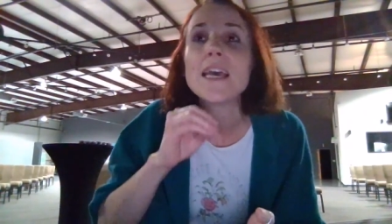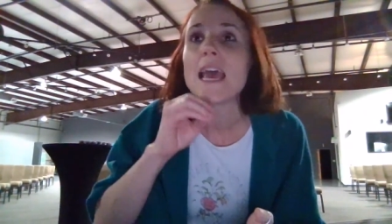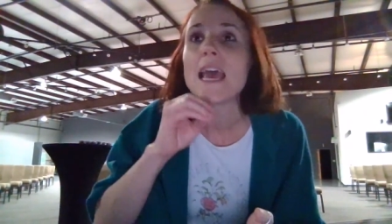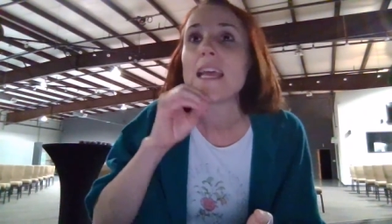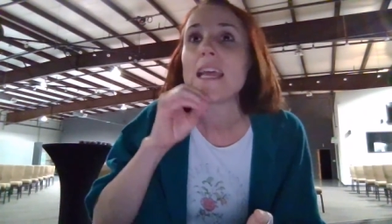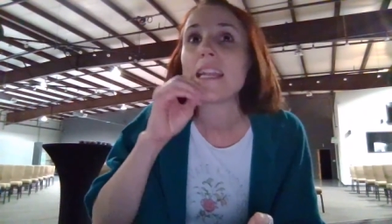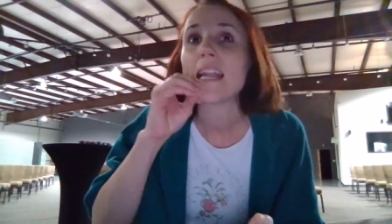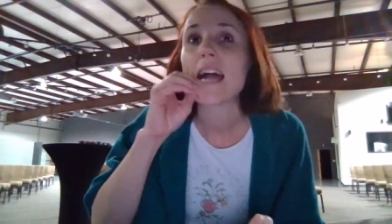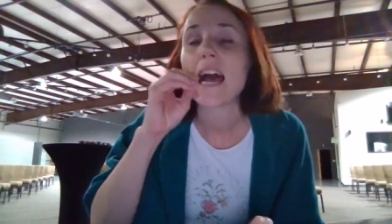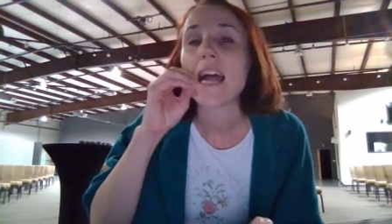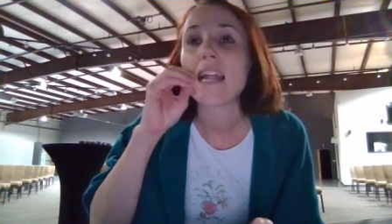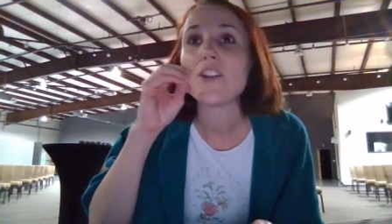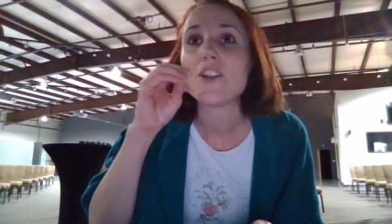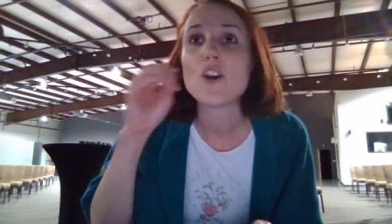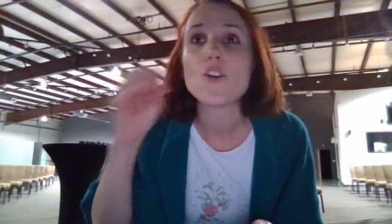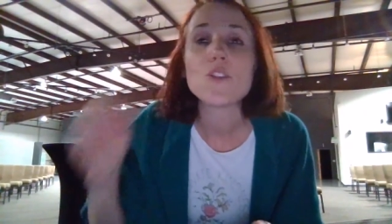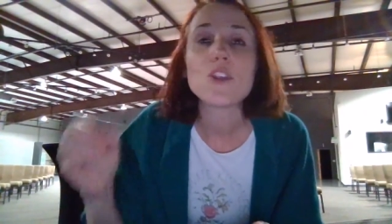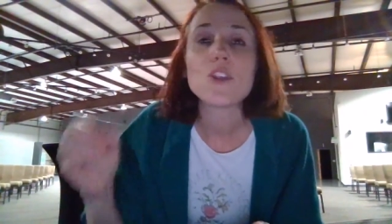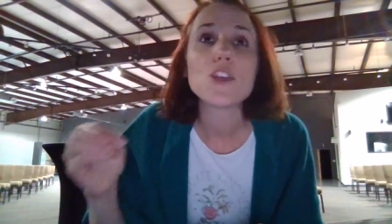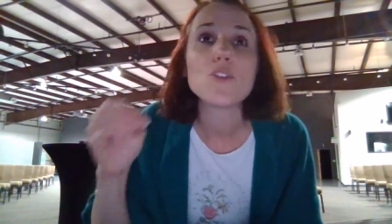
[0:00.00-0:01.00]
and I
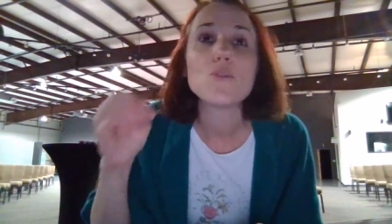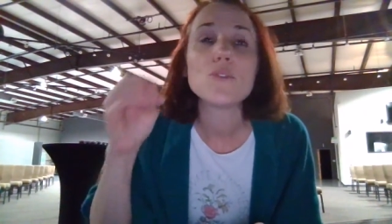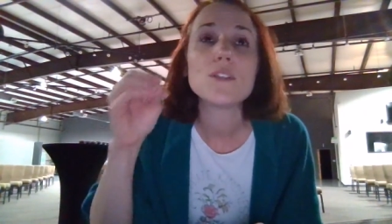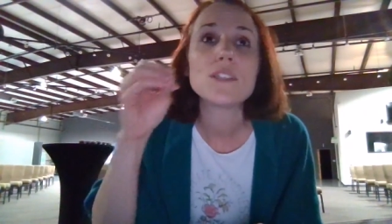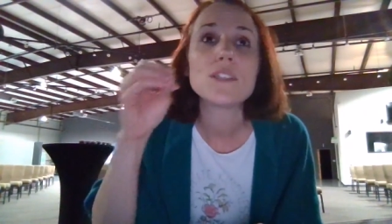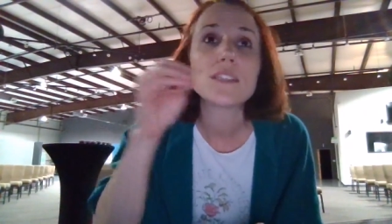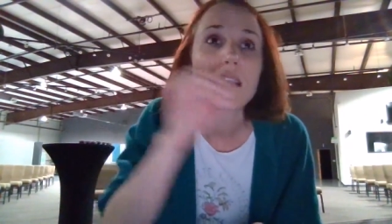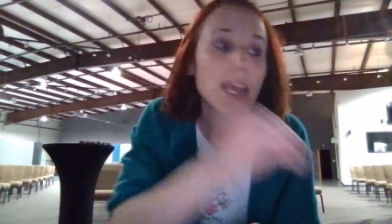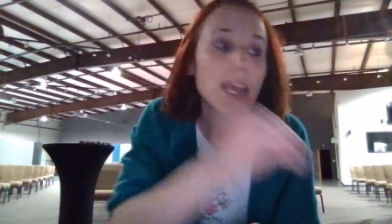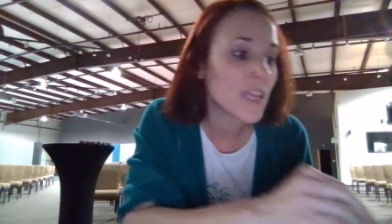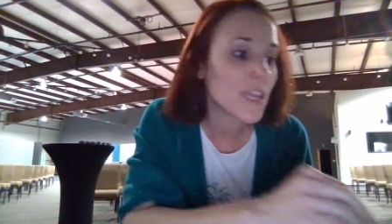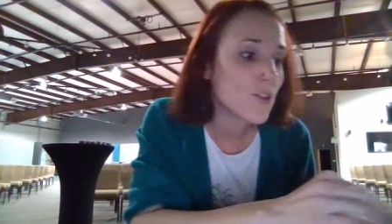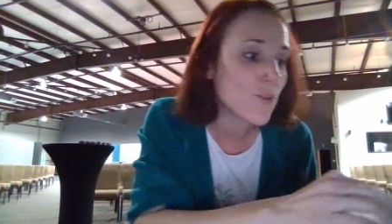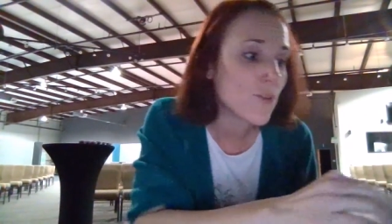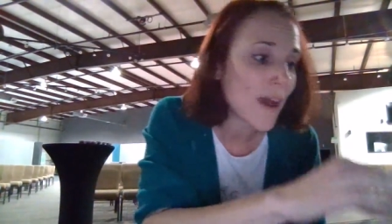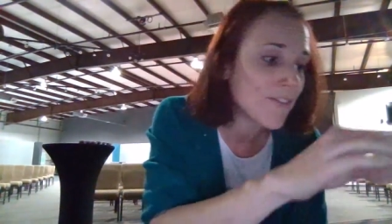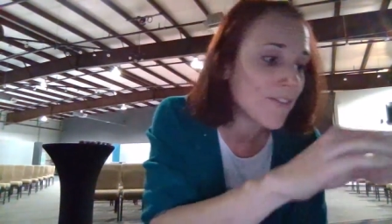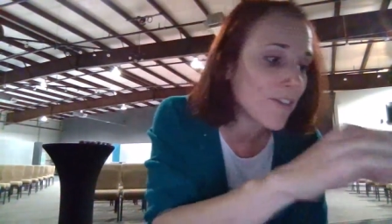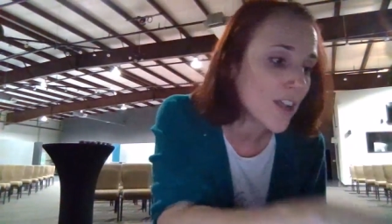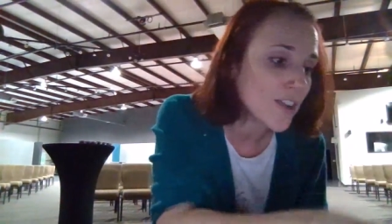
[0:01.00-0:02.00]
know that you say you
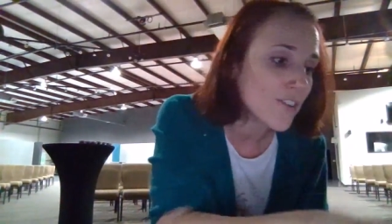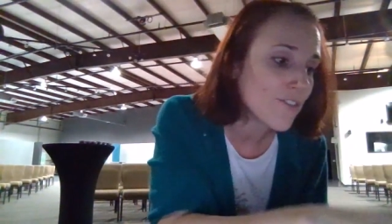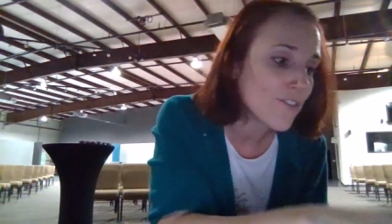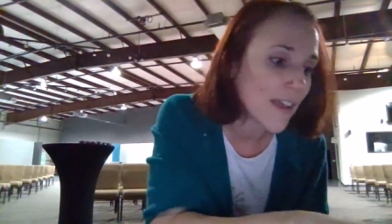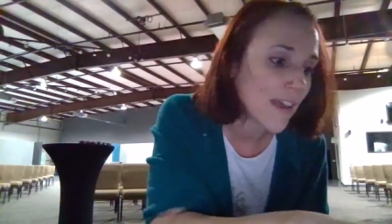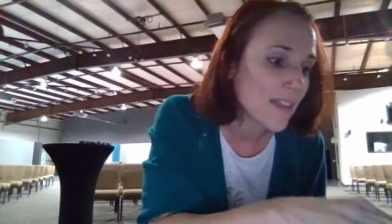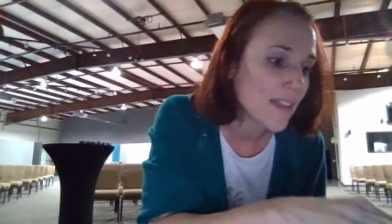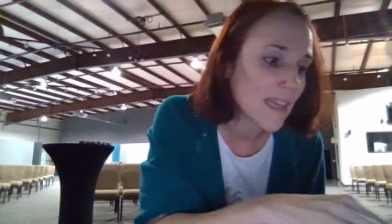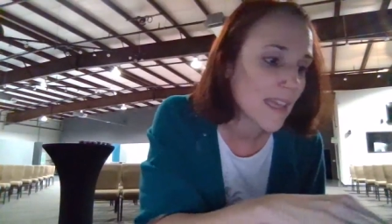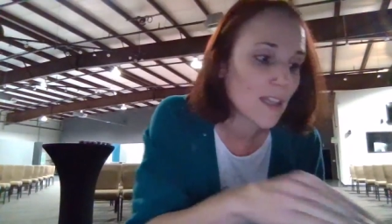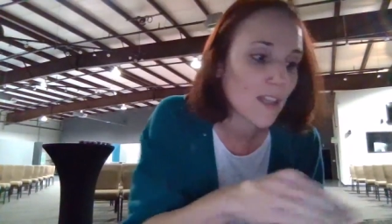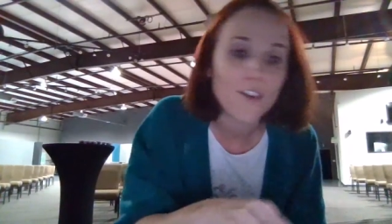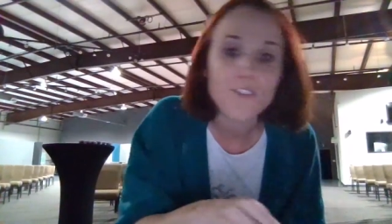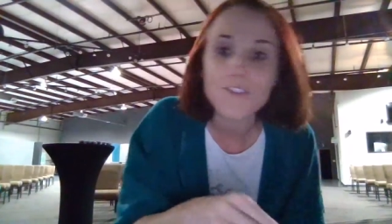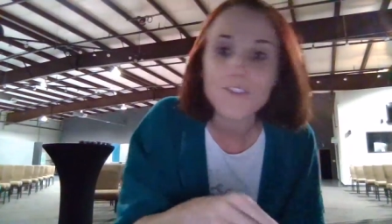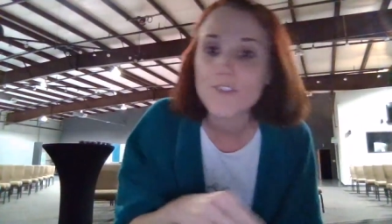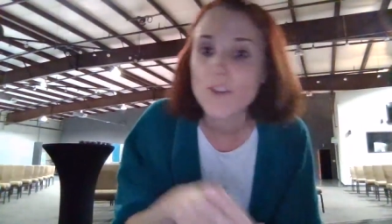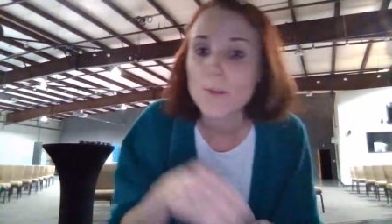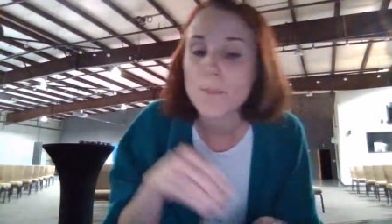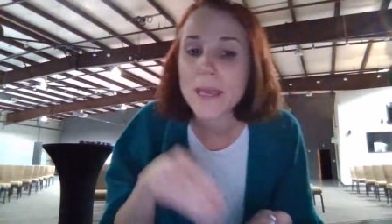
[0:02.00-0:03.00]
have unfailing
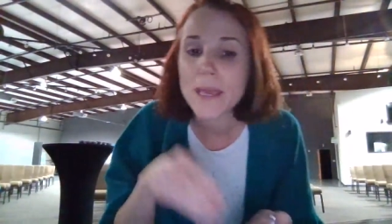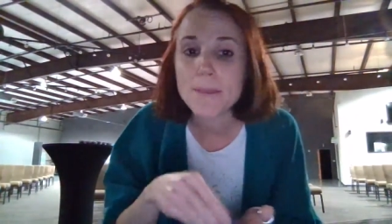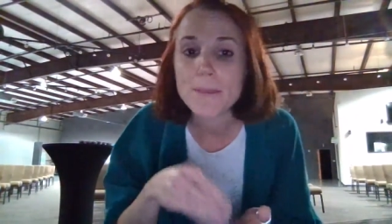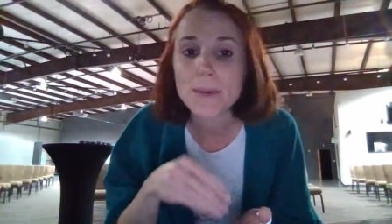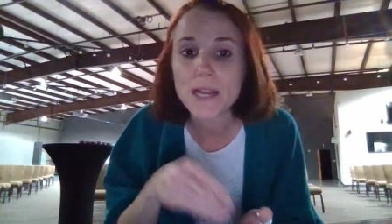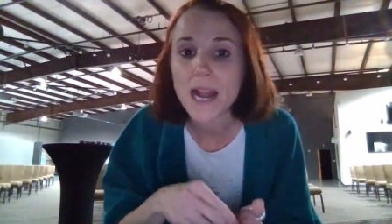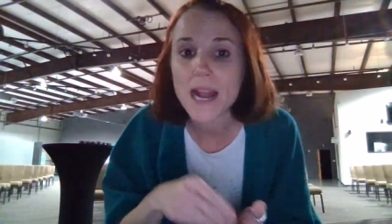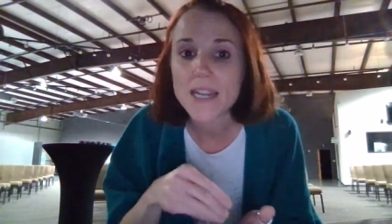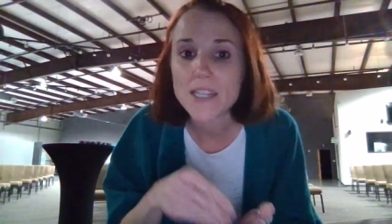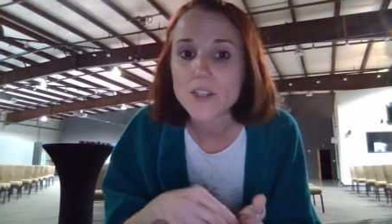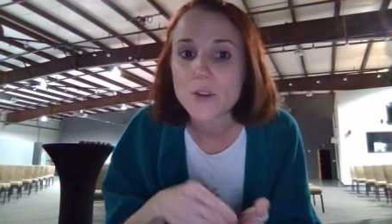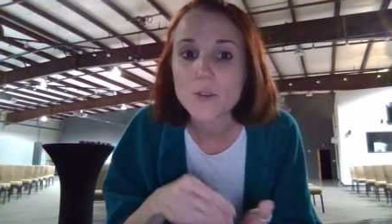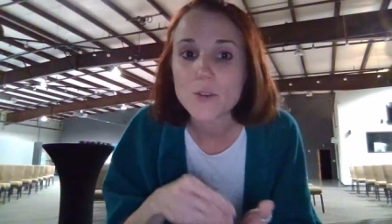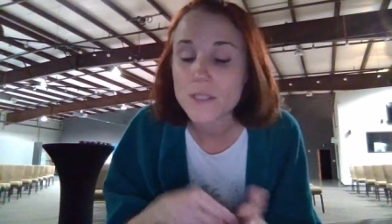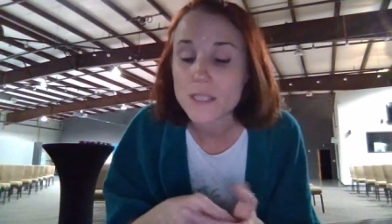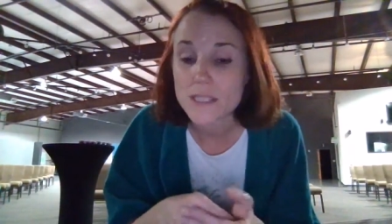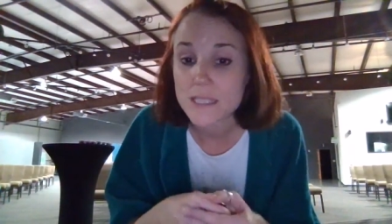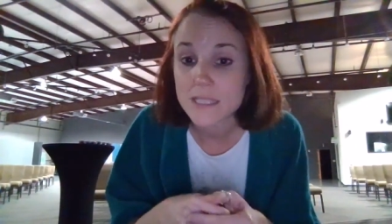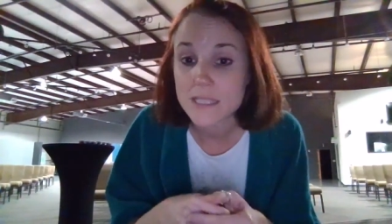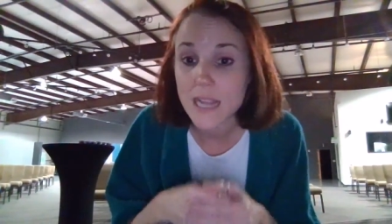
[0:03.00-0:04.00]
love for me, but I don't
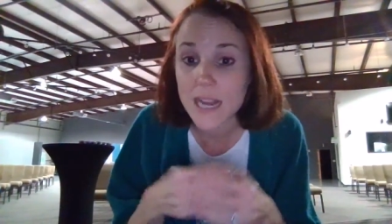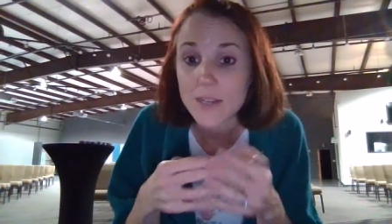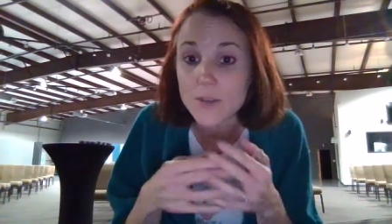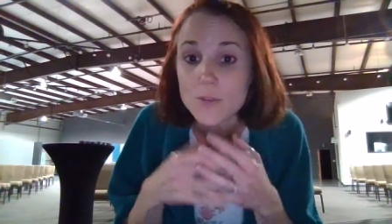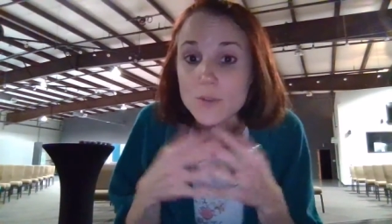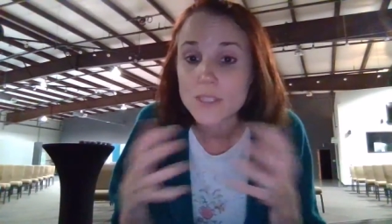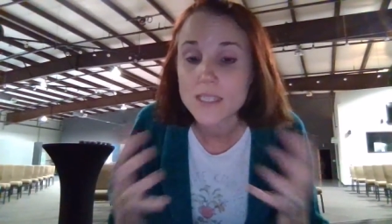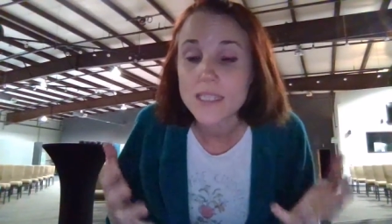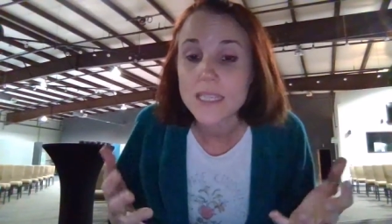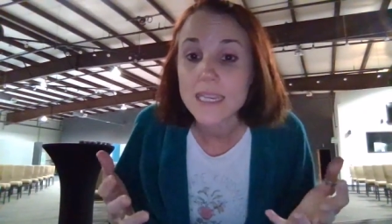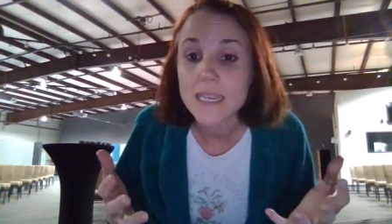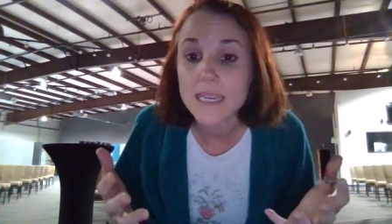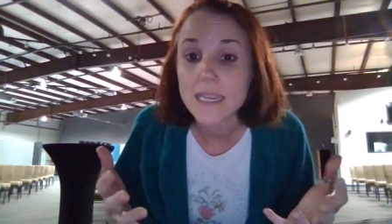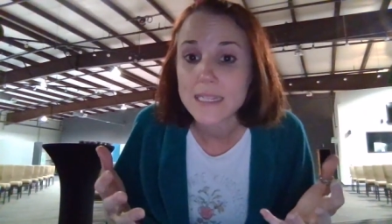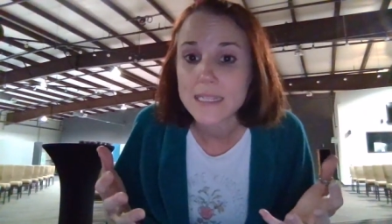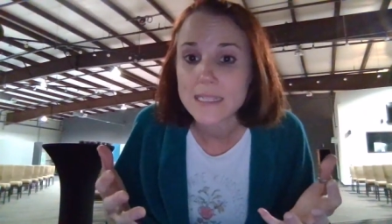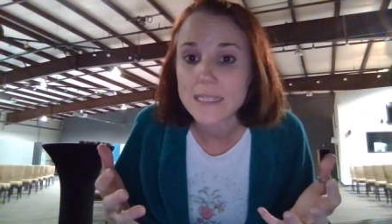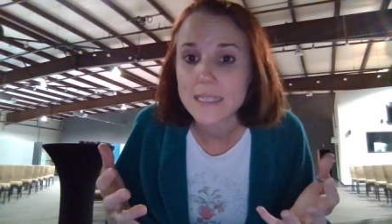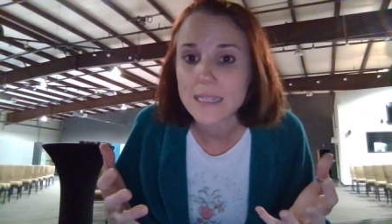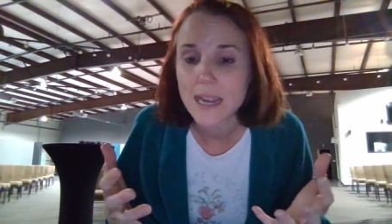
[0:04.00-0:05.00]
I don't see
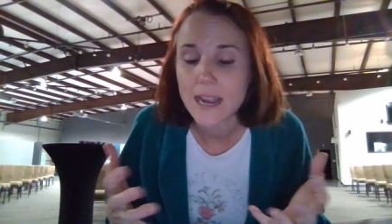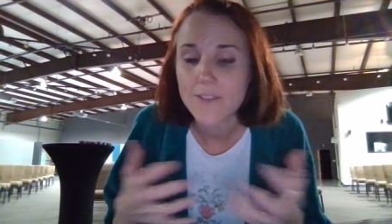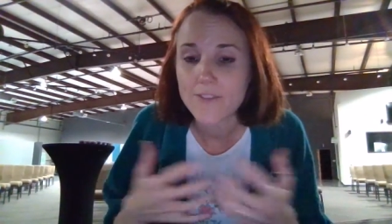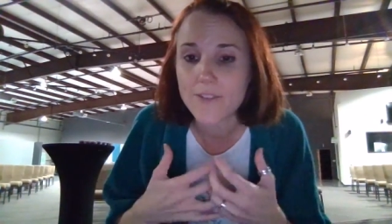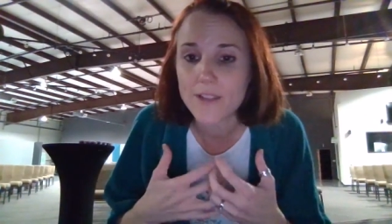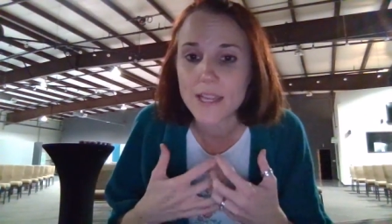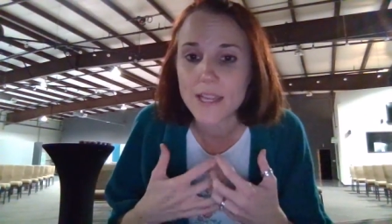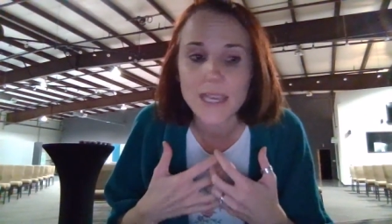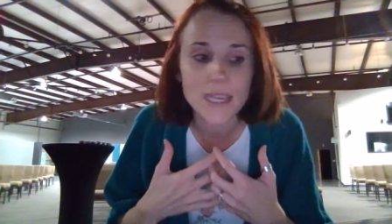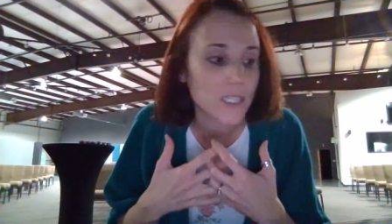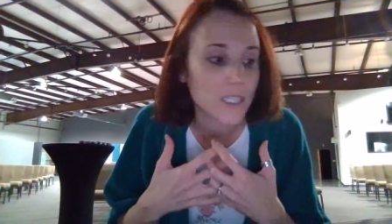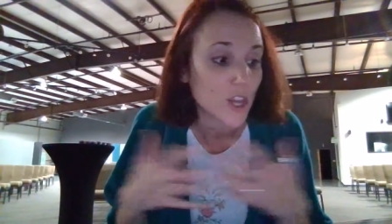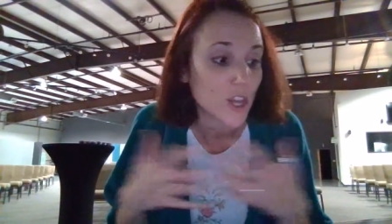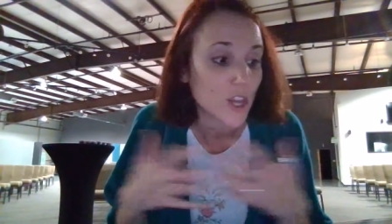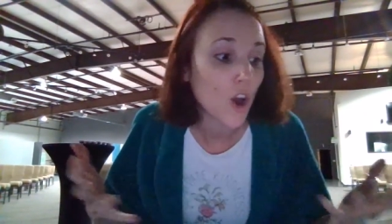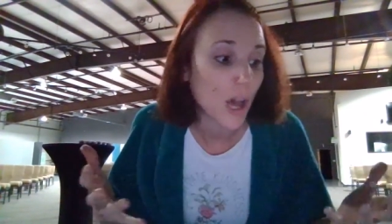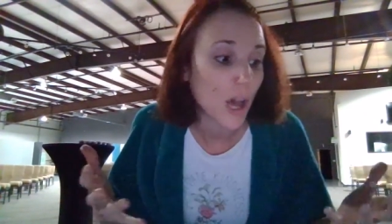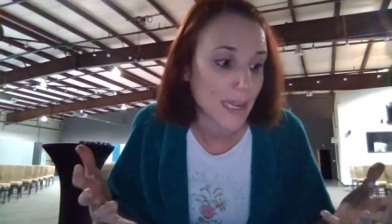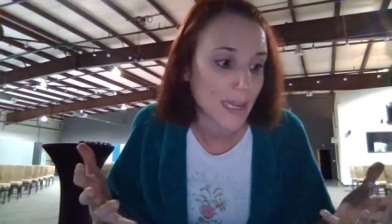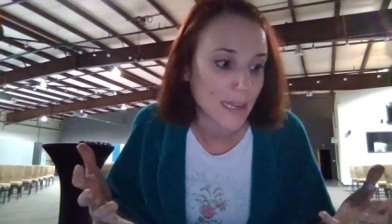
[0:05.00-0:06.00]
it. I feel like it's
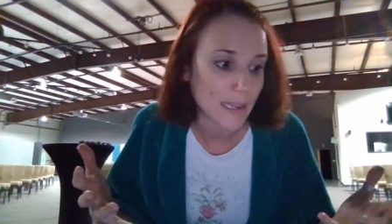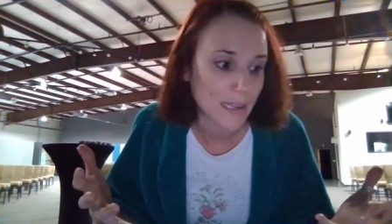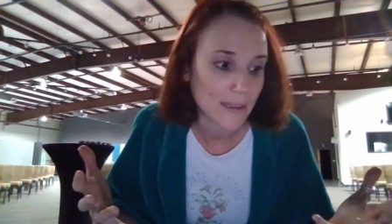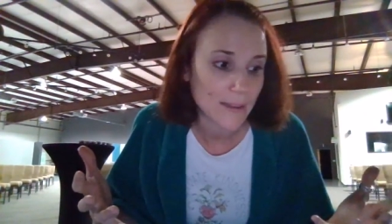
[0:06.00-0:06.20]
gone.